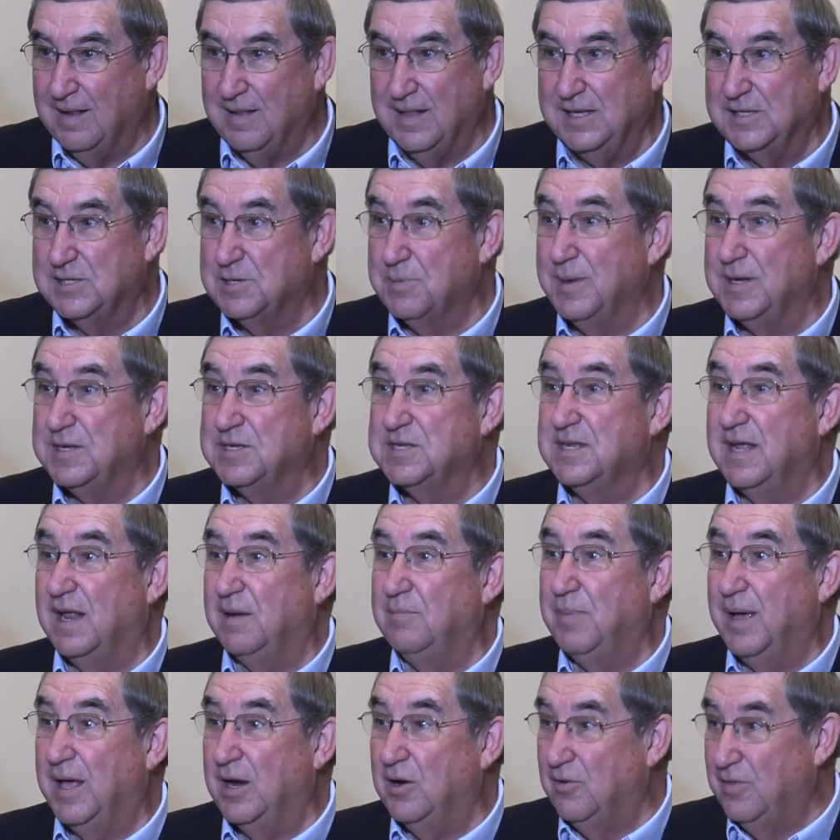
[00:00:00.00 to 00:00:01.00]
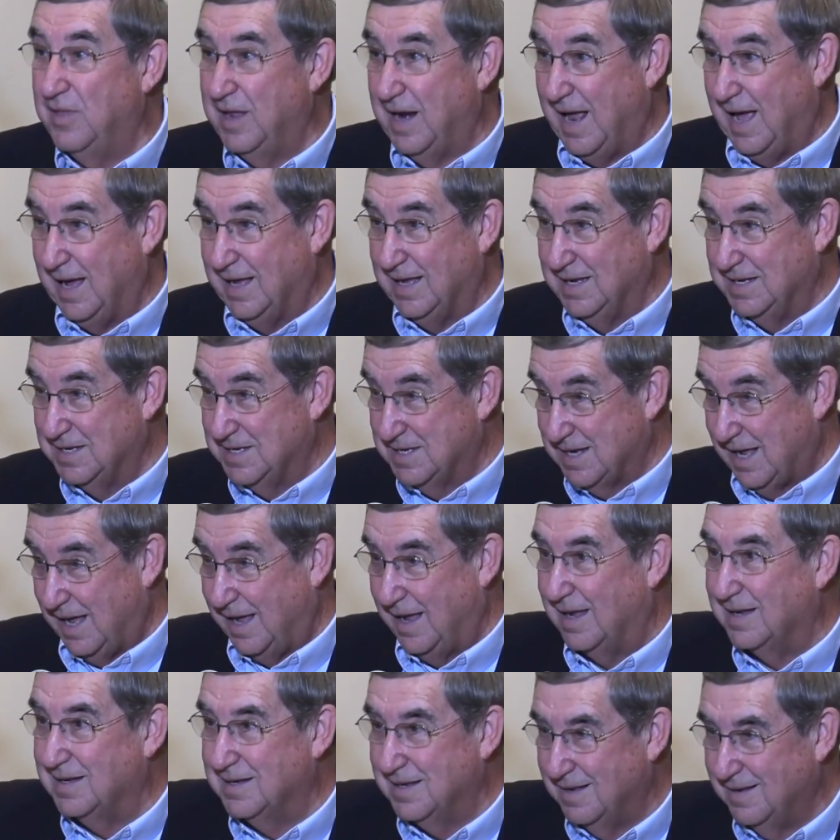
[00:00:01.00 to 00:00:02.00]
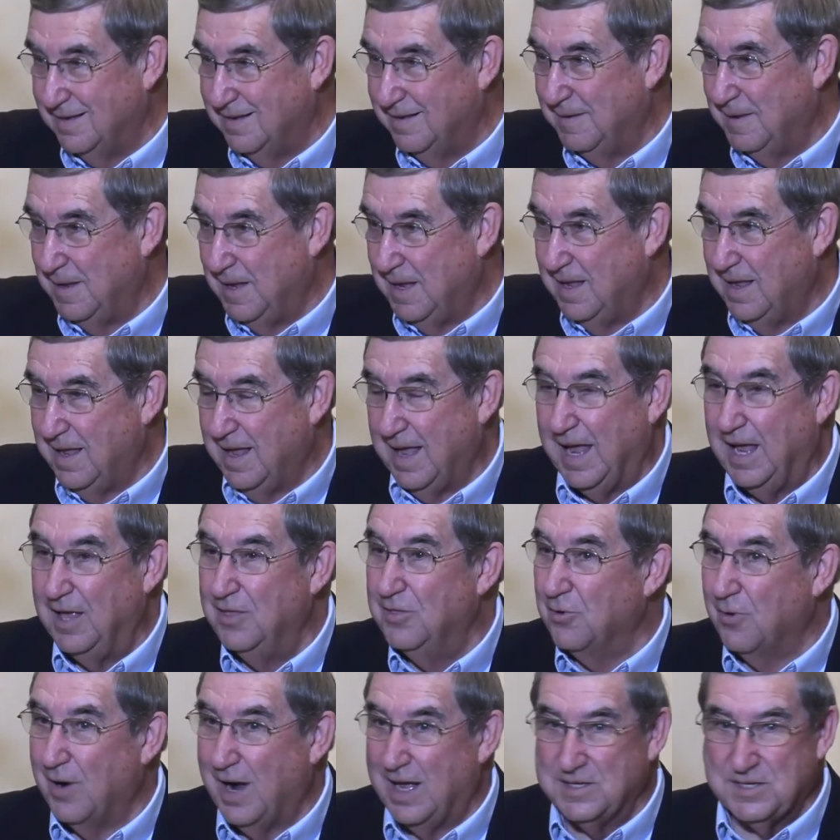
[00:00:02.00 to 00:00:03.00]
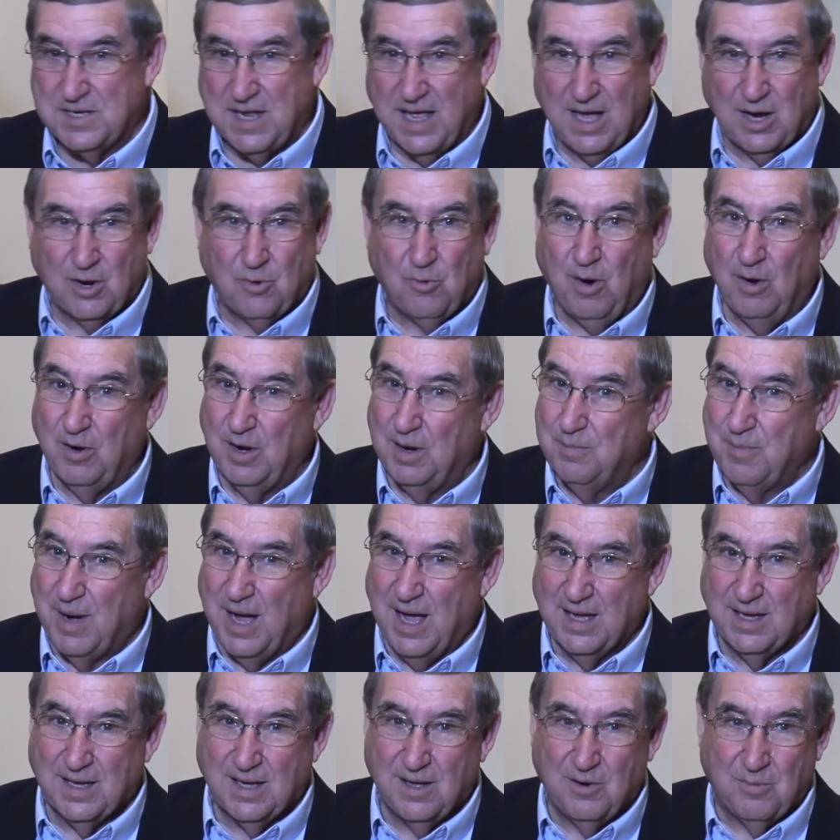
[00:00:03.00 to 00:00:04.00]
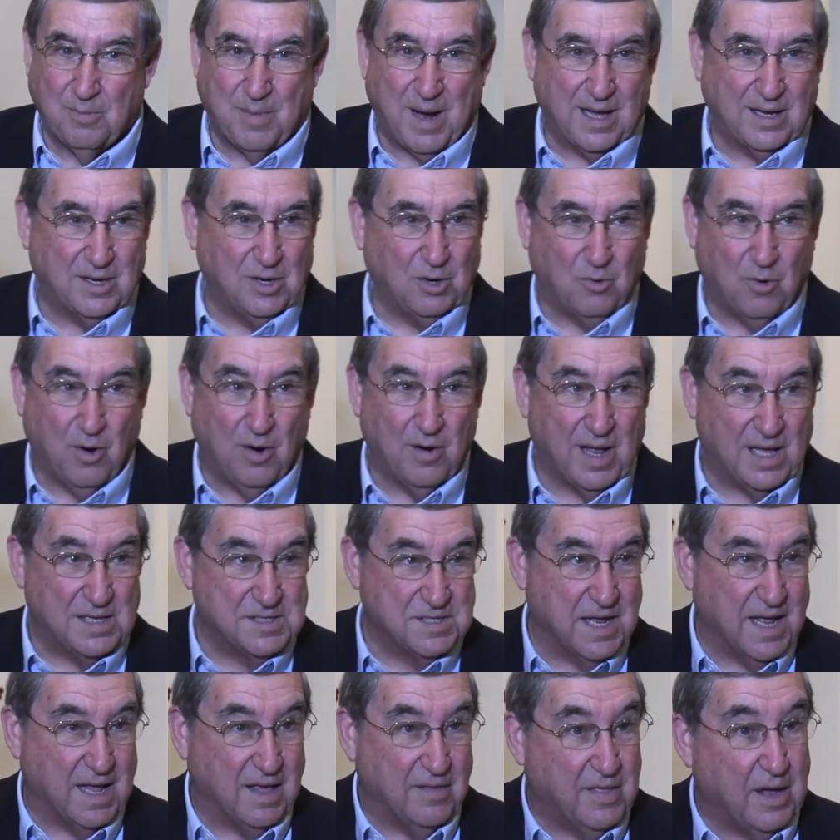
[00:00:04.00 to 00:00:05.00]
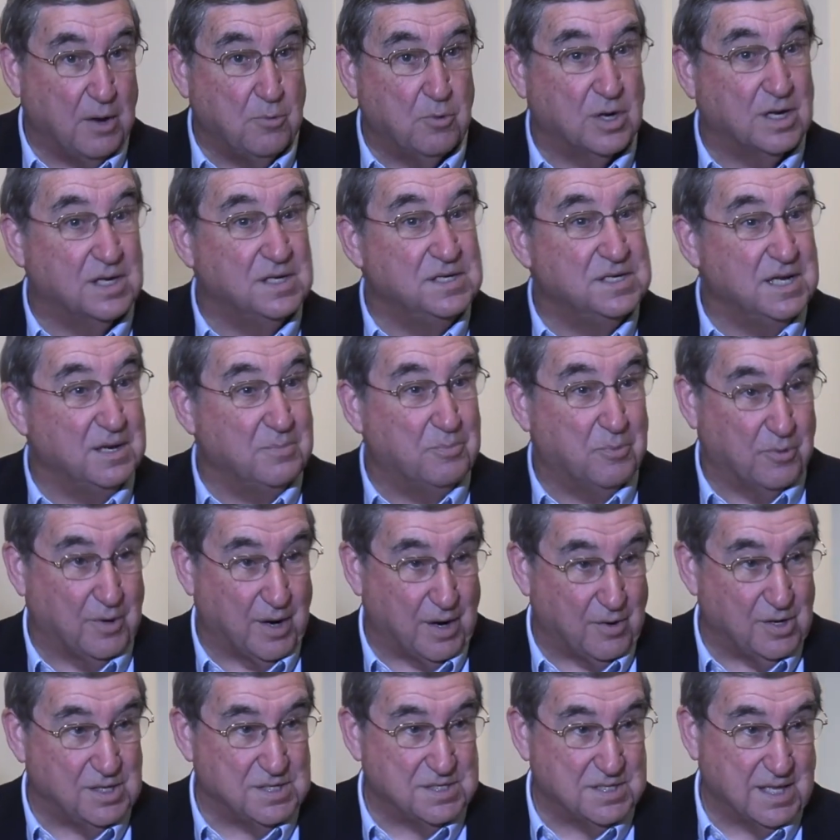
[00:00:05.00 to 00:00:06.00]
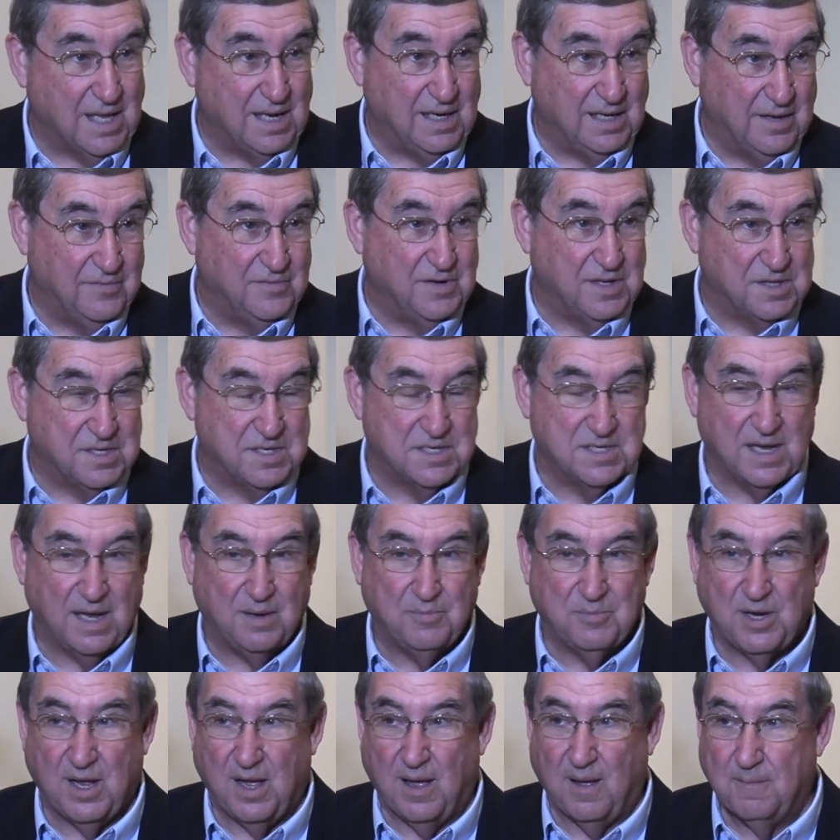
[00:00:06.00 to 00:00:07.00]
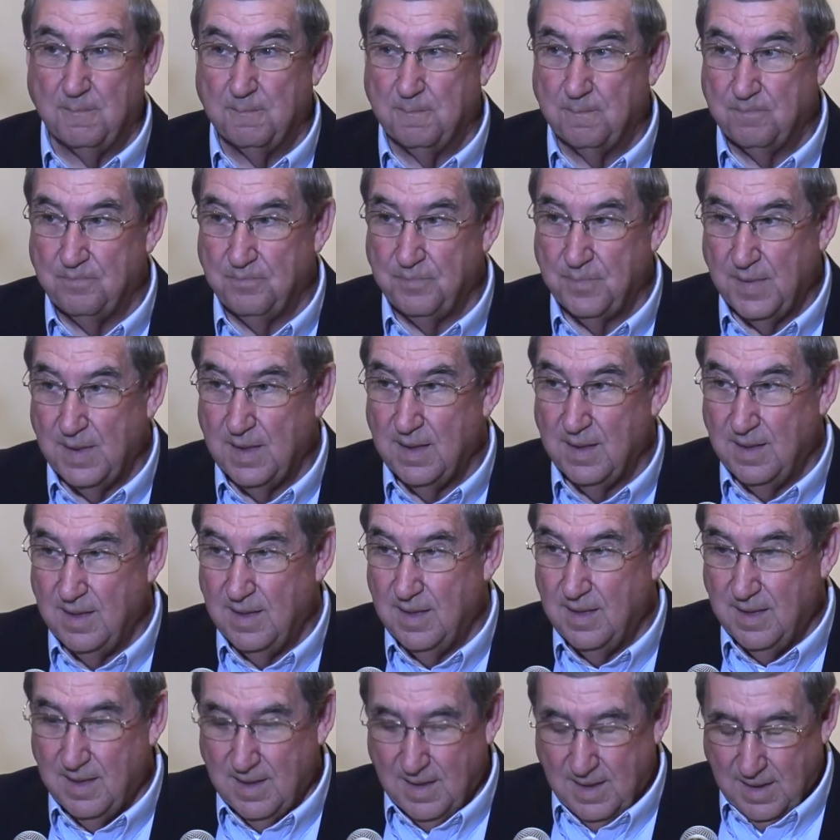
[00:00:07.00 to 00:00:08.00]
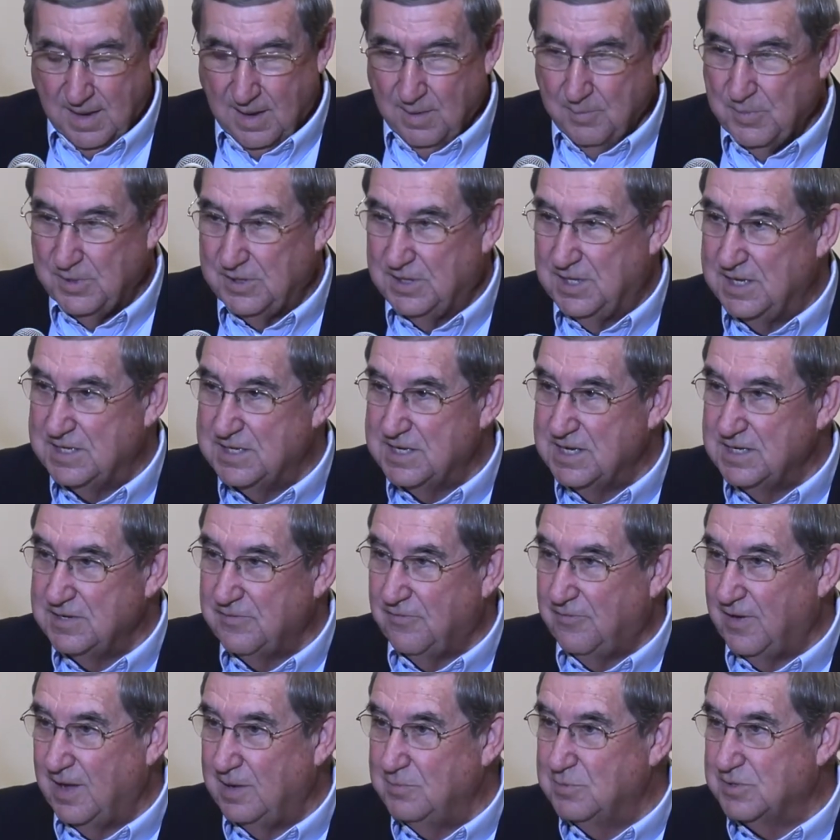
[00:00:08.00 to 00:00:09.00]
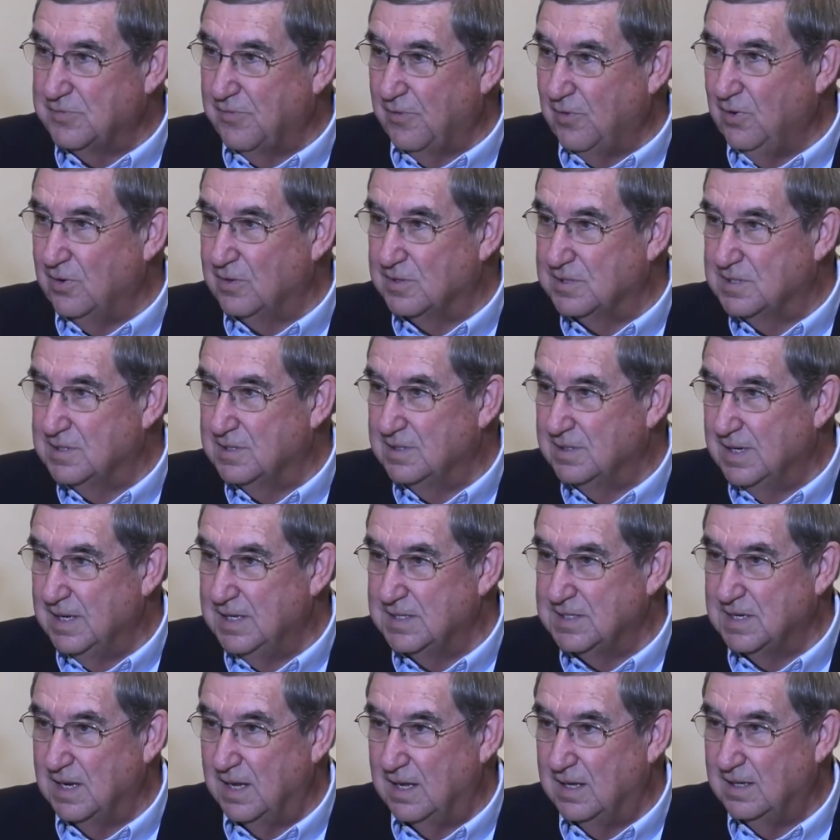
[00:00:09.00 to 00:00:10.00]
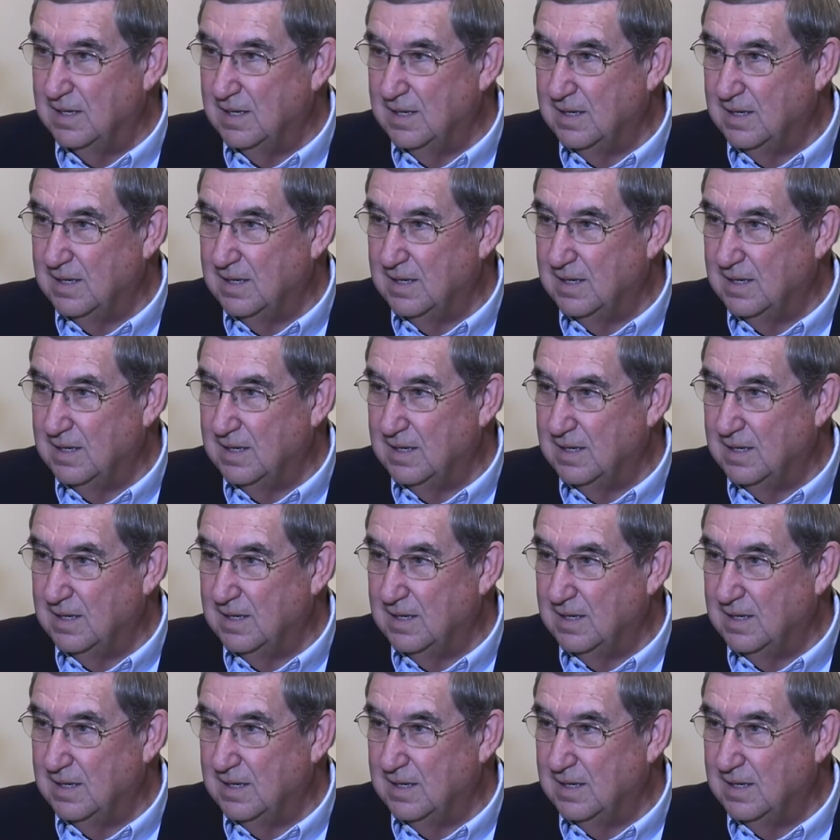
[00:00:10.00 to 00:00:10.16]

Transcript: it's been said better than I can say it. Either Isaiah quoted Micah or Micah quoted Isaiah. They were contemporaries, they lived at the same time. But this is a famous verse, isn't it?